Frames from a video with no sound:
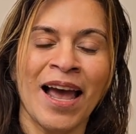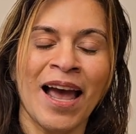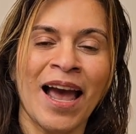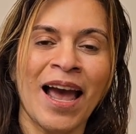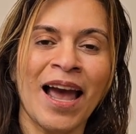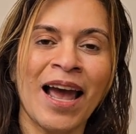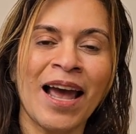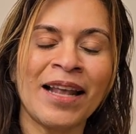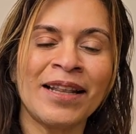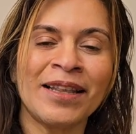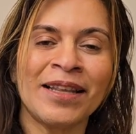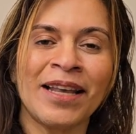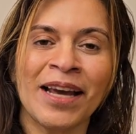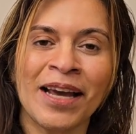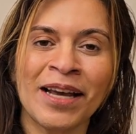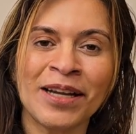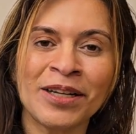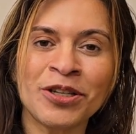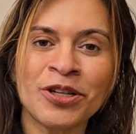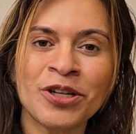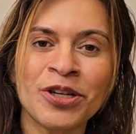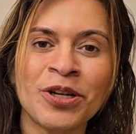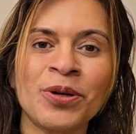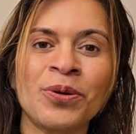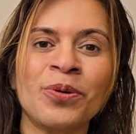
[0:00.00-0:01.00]
And then
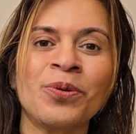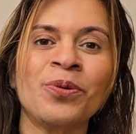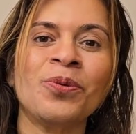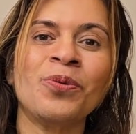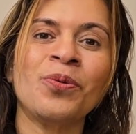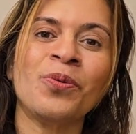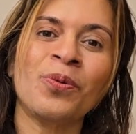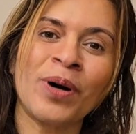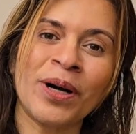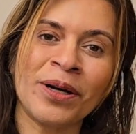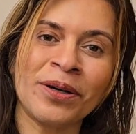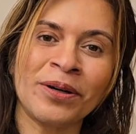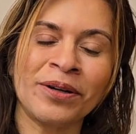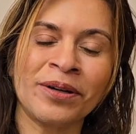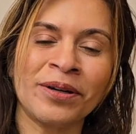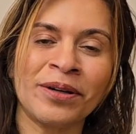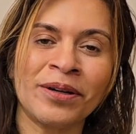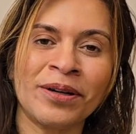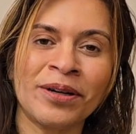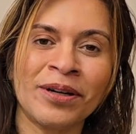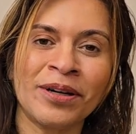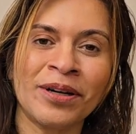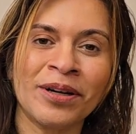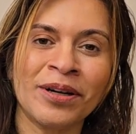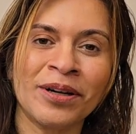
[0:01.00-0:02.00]
do you
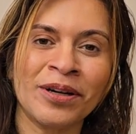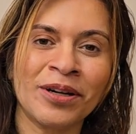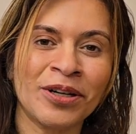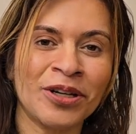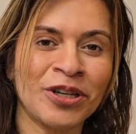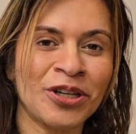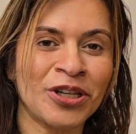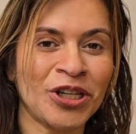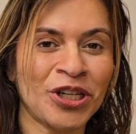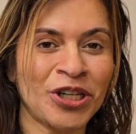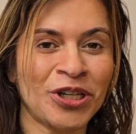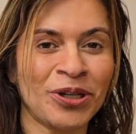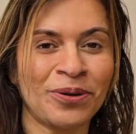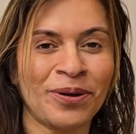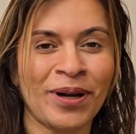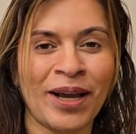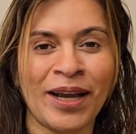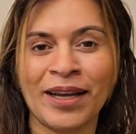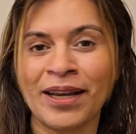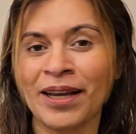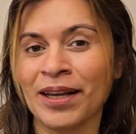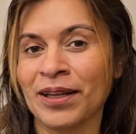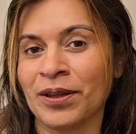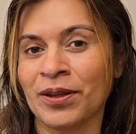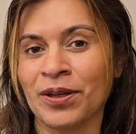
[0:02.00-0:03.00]
wonder, should I
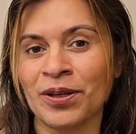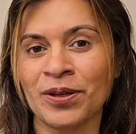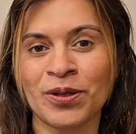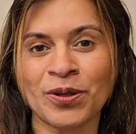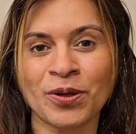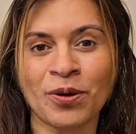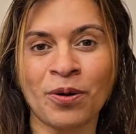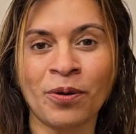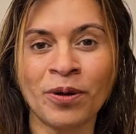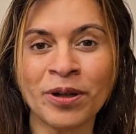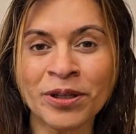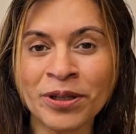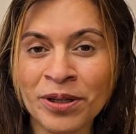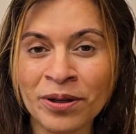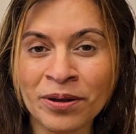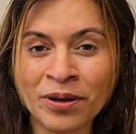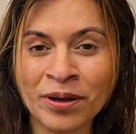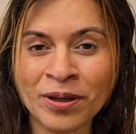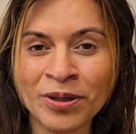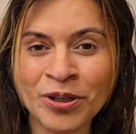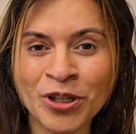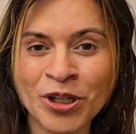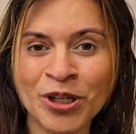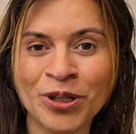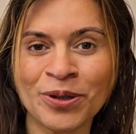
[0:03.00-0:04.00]
get this
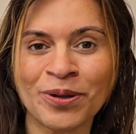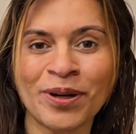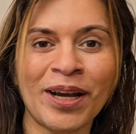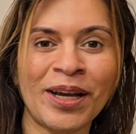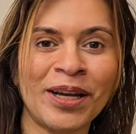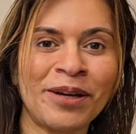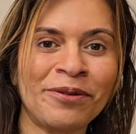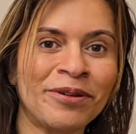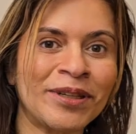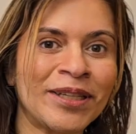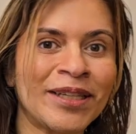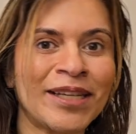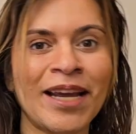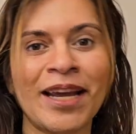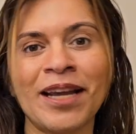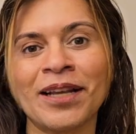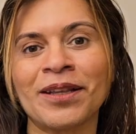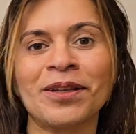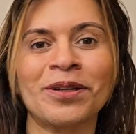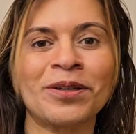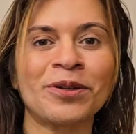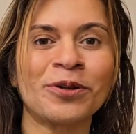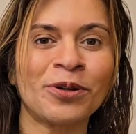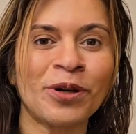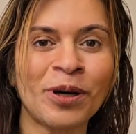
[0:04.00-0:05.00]
altered? Should I even take
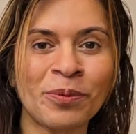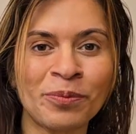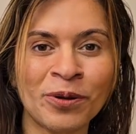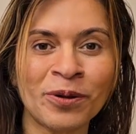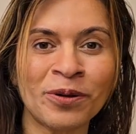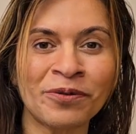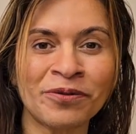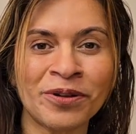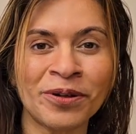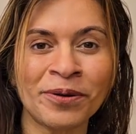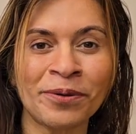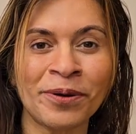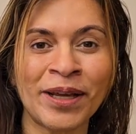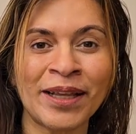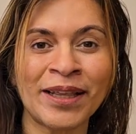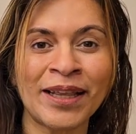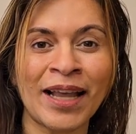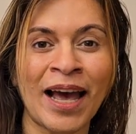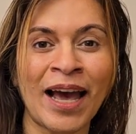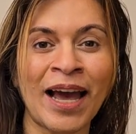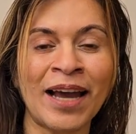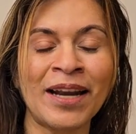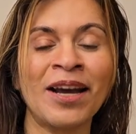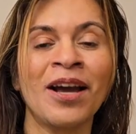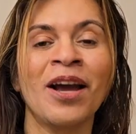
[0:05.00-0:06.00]
the trouble of doing
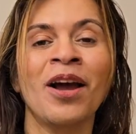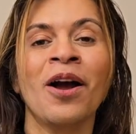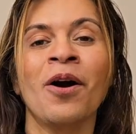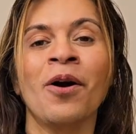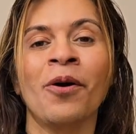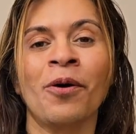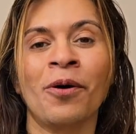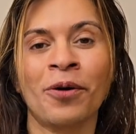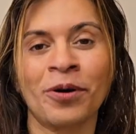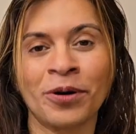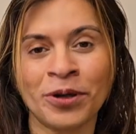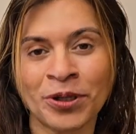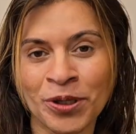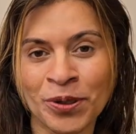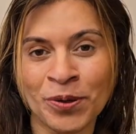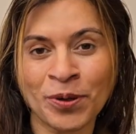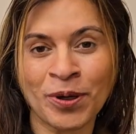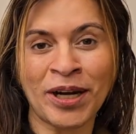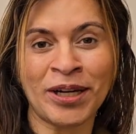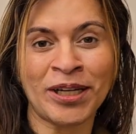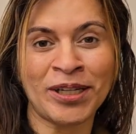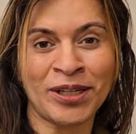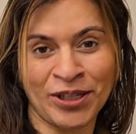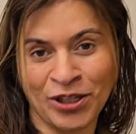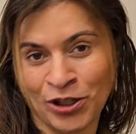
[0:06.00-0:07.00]
that? Or should
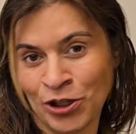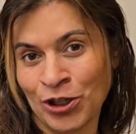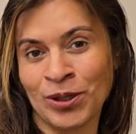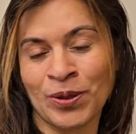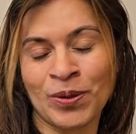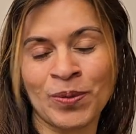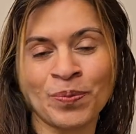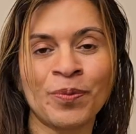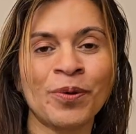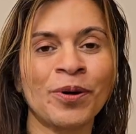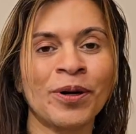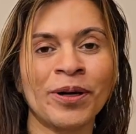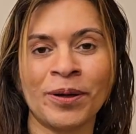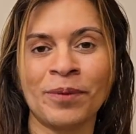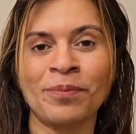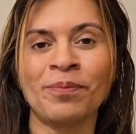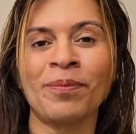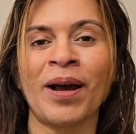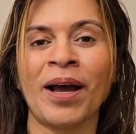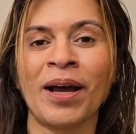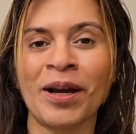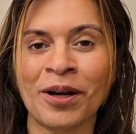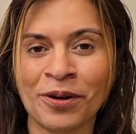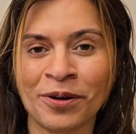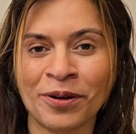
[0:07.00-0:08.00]
I just put it
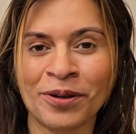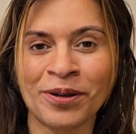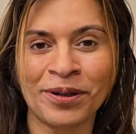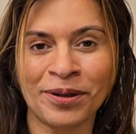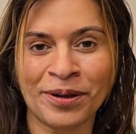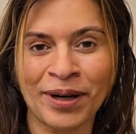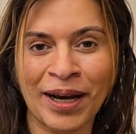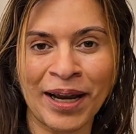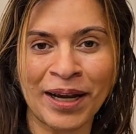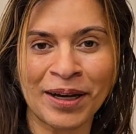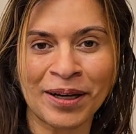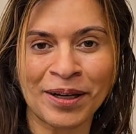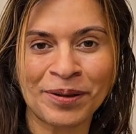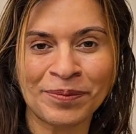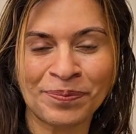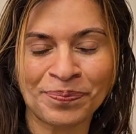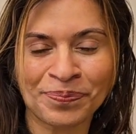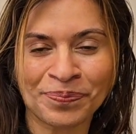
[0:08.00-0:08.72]
back on the rack?